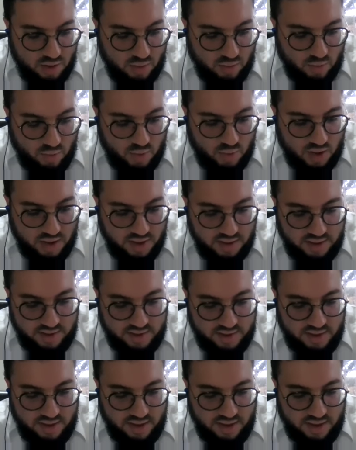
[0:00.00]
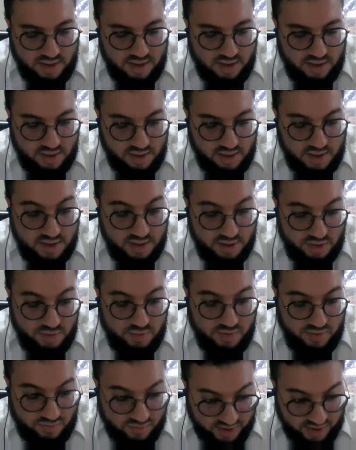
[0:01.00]
was uh, needs to
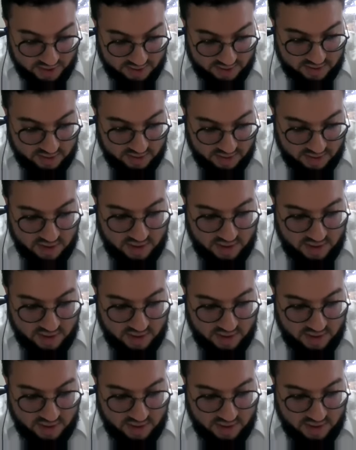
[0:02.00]
be fixed